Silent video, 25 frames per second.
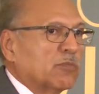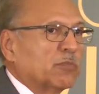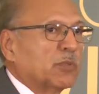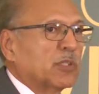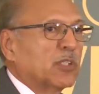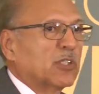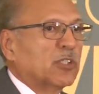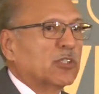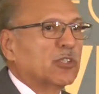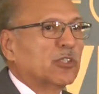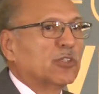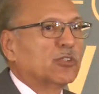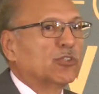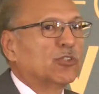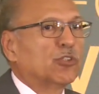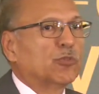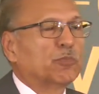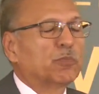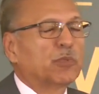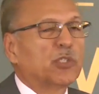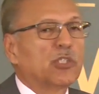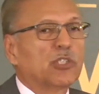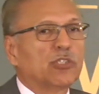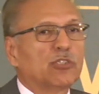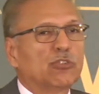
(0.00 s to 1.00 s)
because the
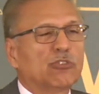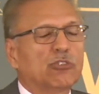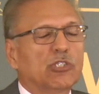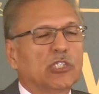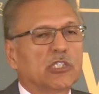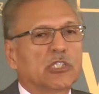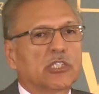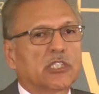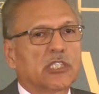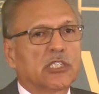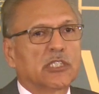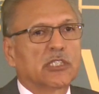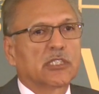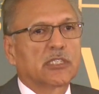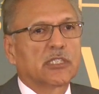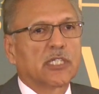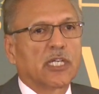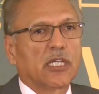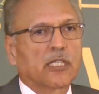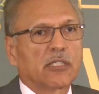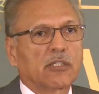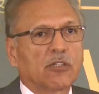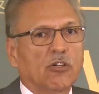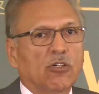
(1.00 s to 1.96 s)
European Union says that,